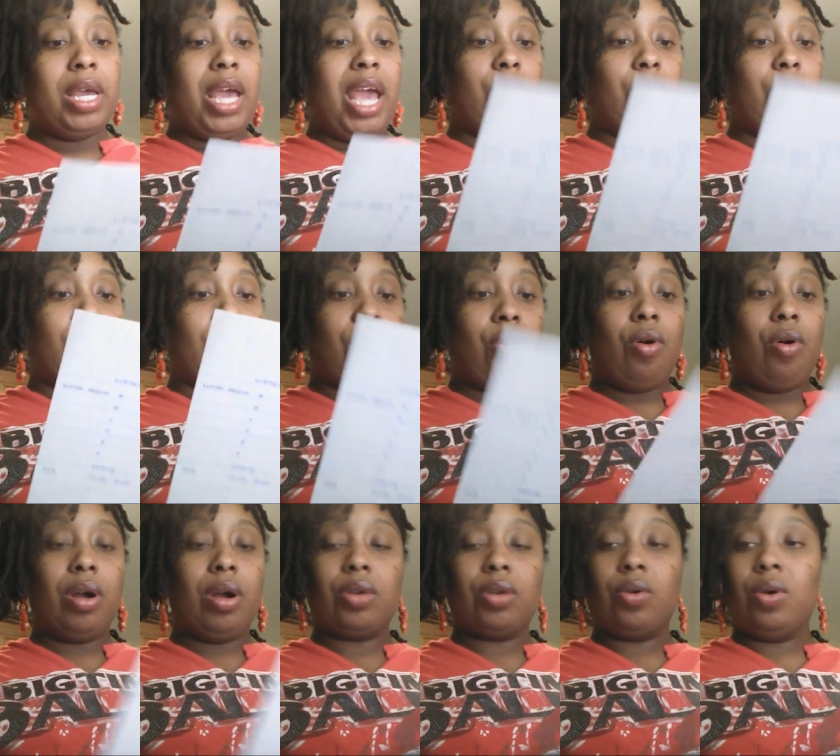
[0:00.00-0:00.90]
and
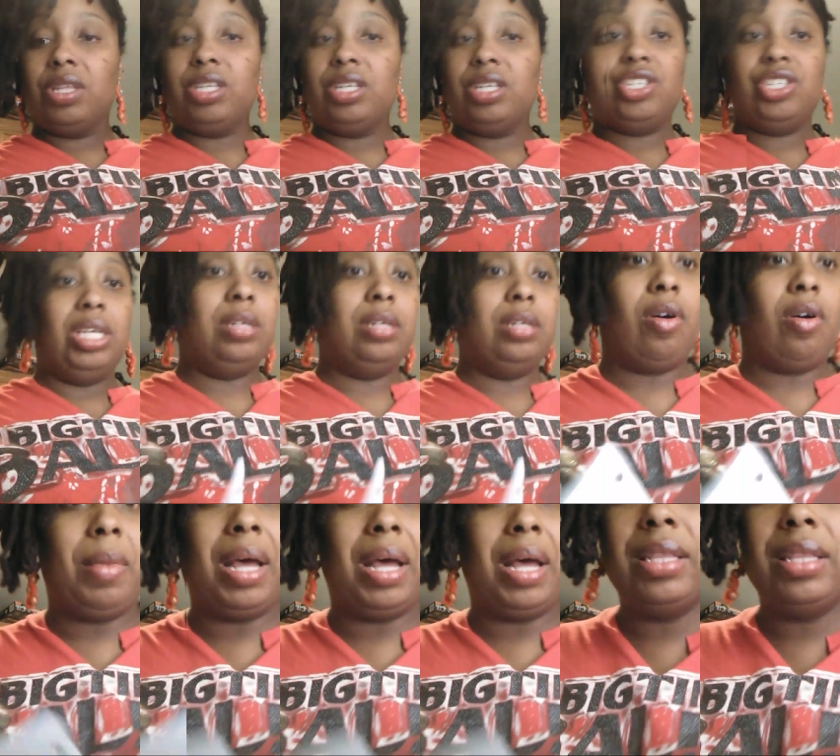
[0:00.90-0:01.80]
record on the sheet,
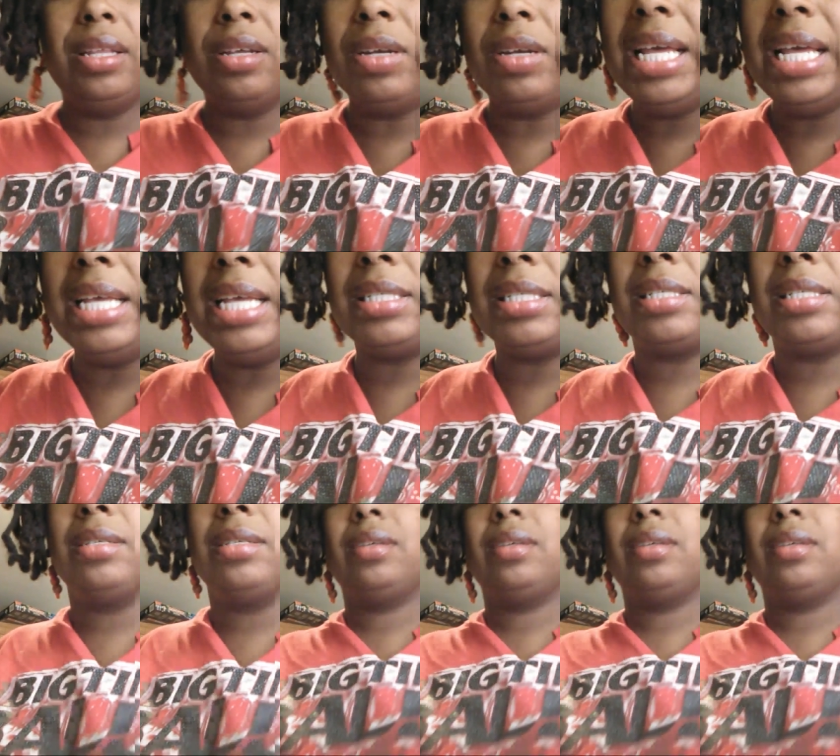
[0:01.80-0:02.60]
on my little list,